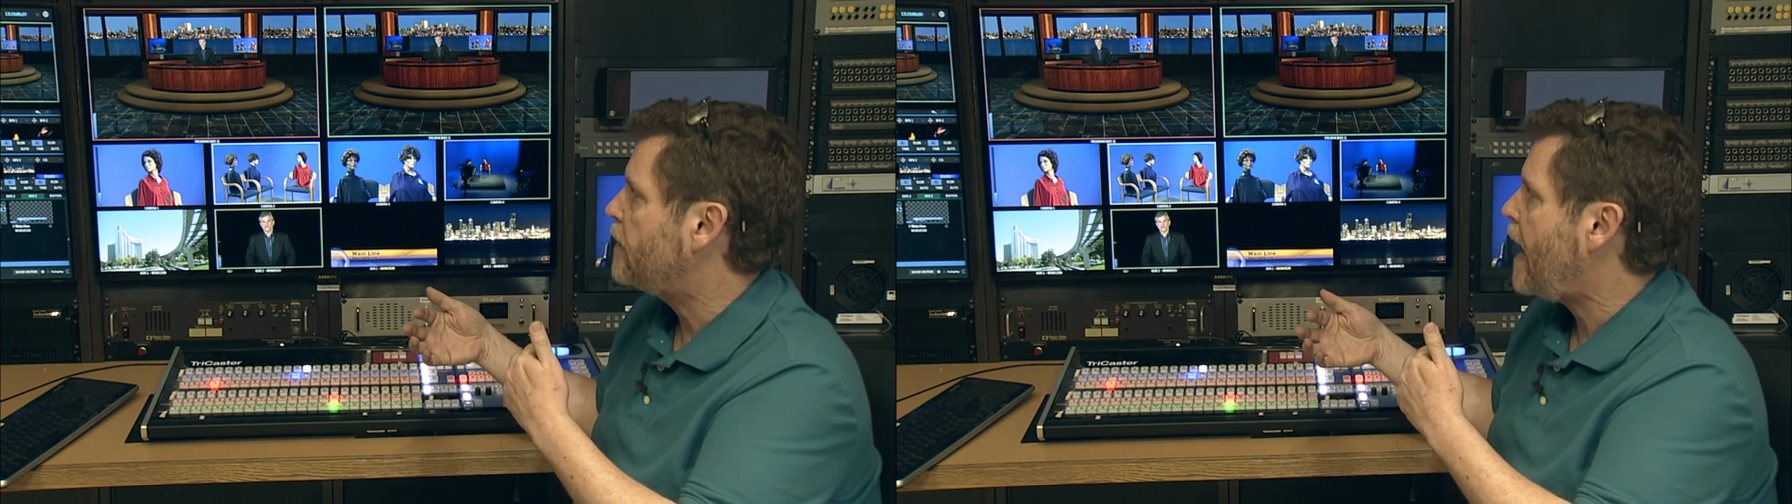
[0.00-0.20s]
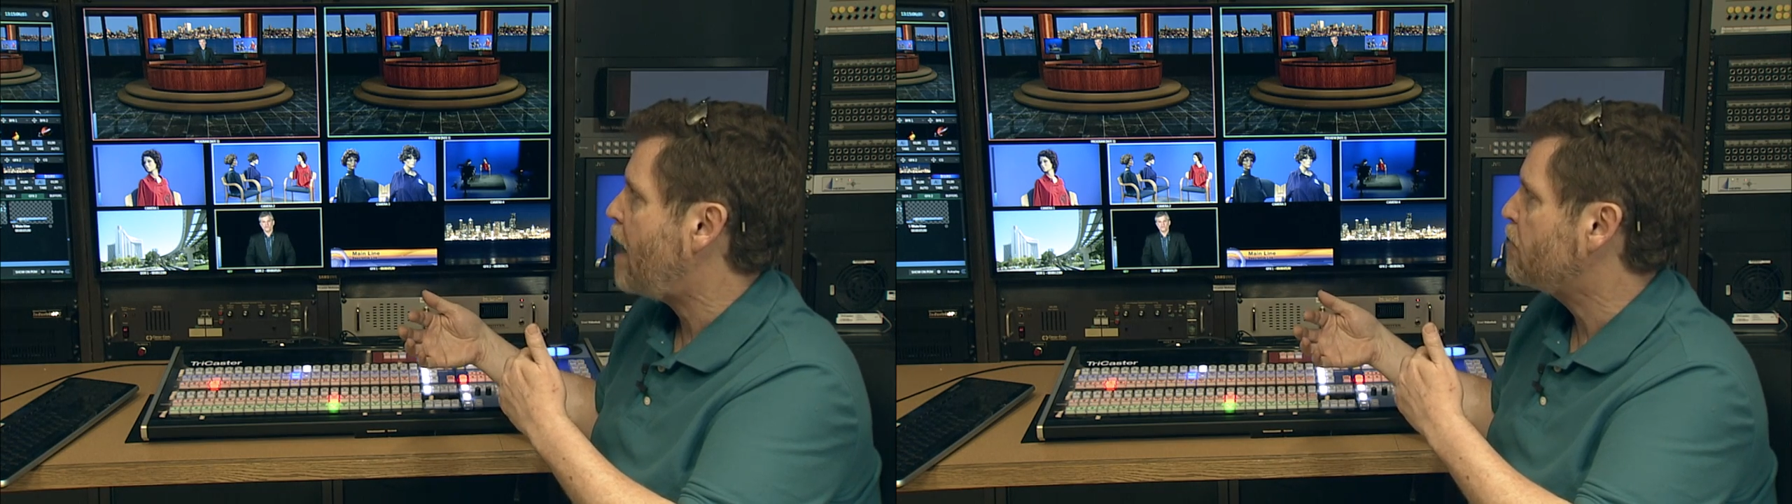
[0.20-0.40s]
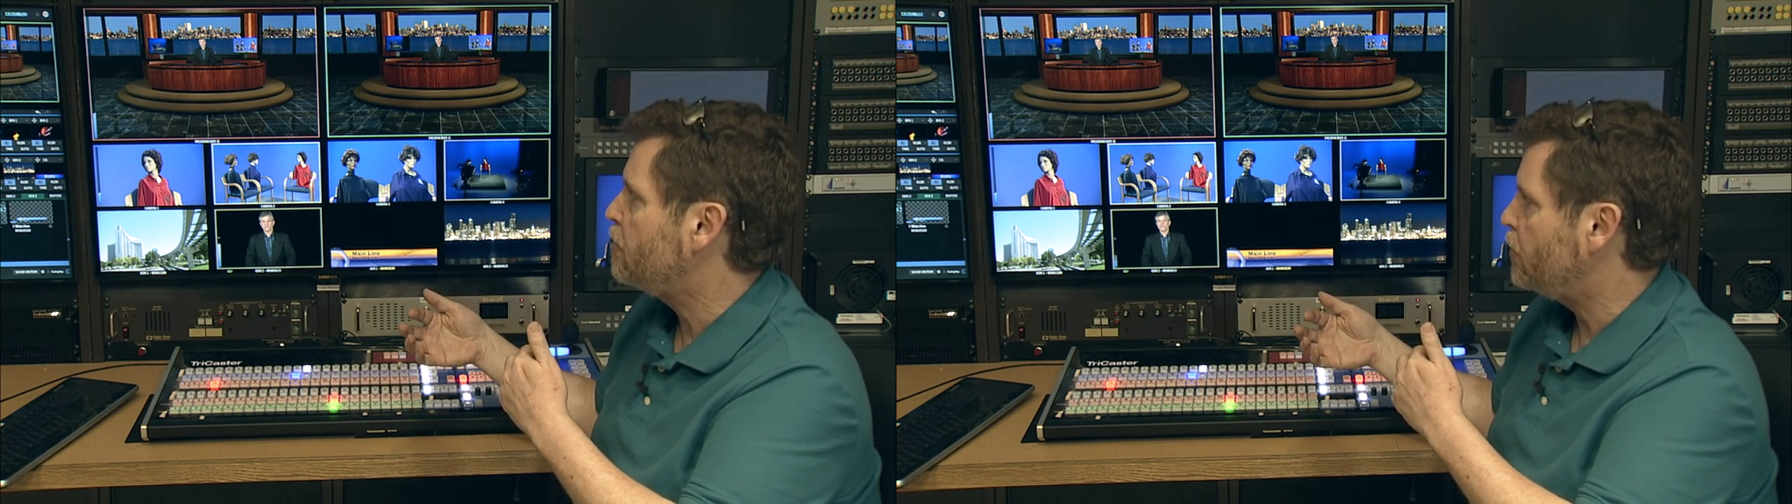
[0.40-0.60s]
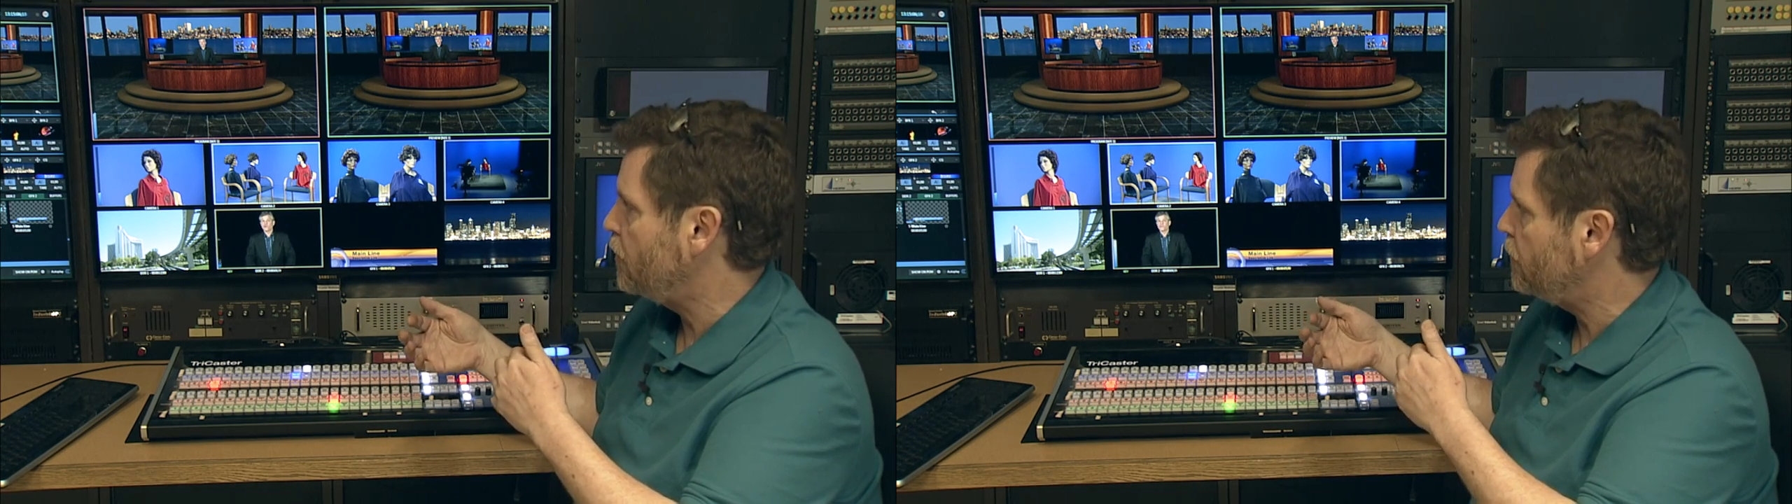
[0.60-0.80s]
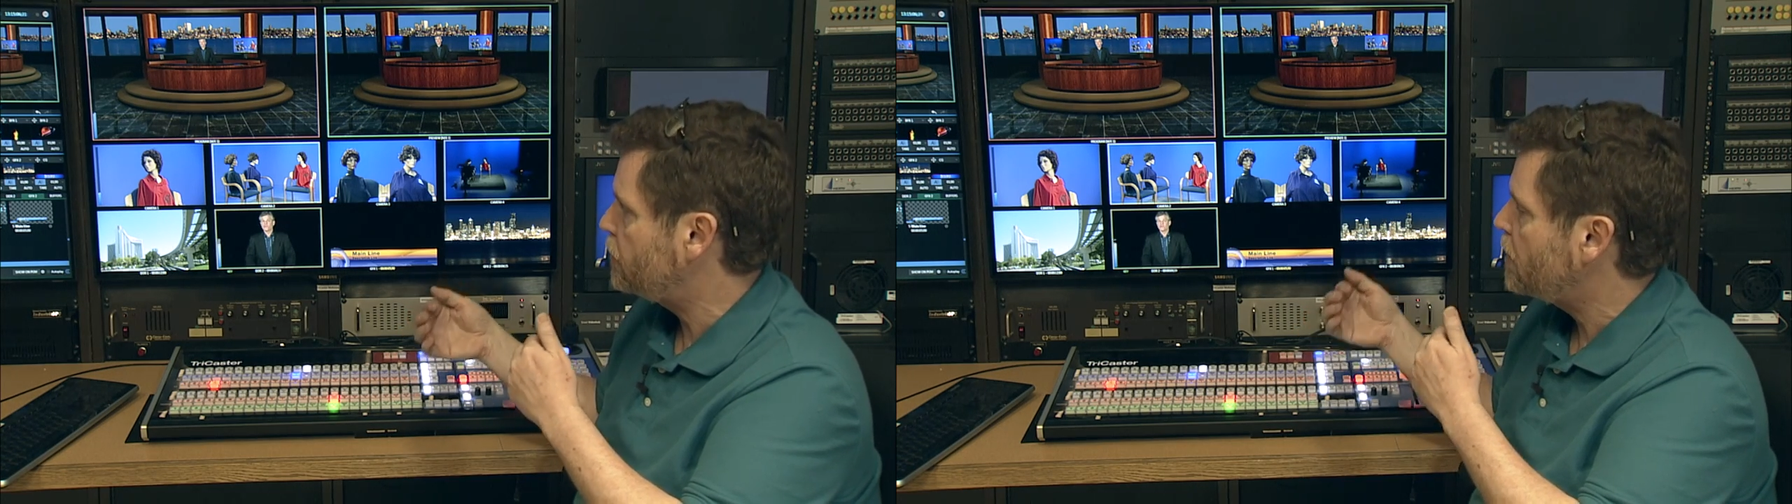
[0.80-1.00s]
camera
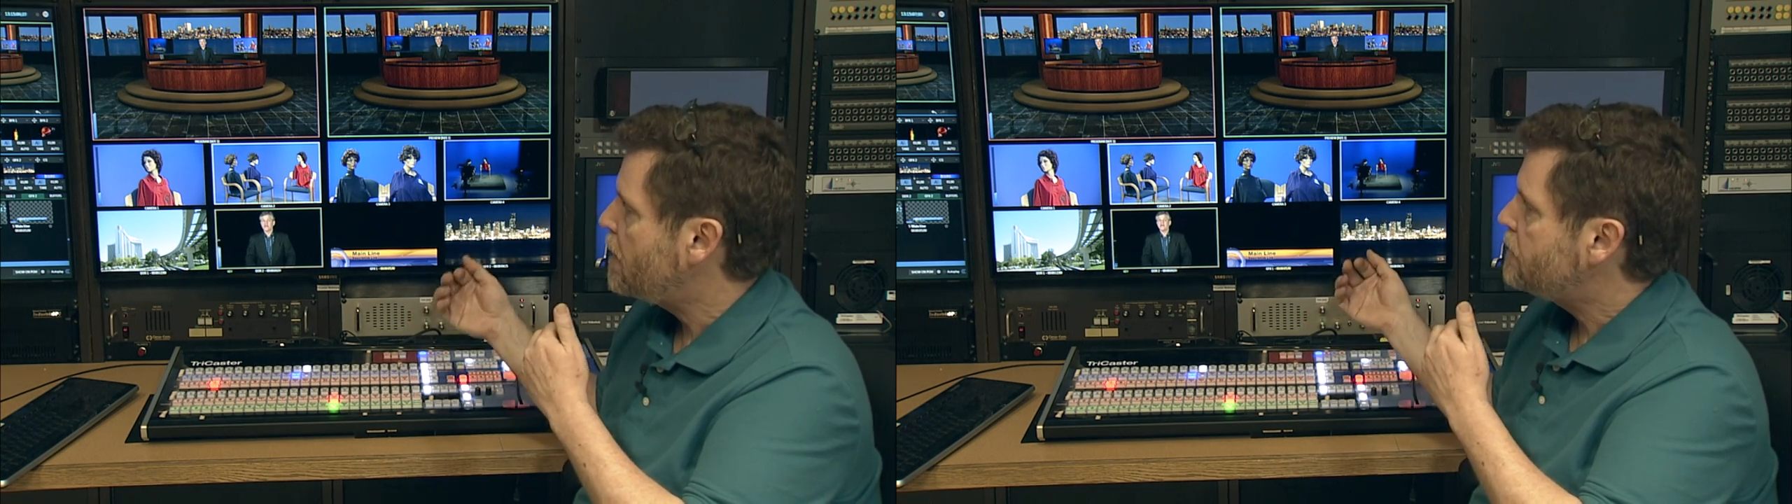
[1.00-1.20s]
moves.